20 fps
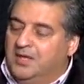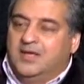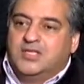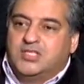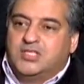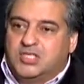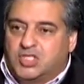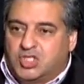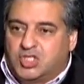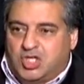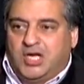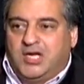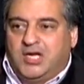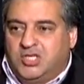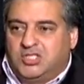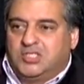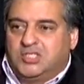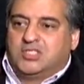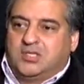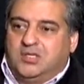to
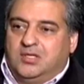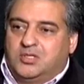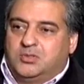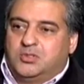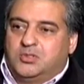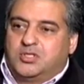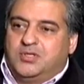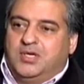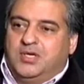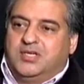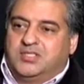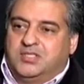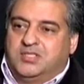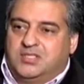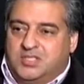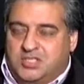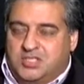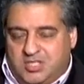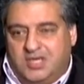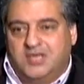changing social structure, to
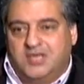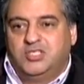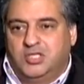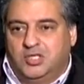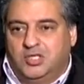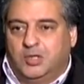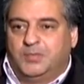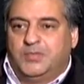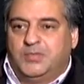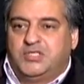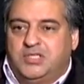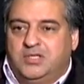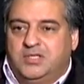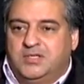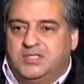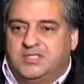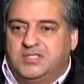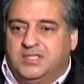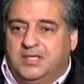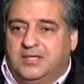changing
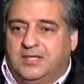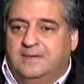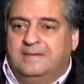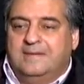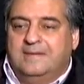opportunity,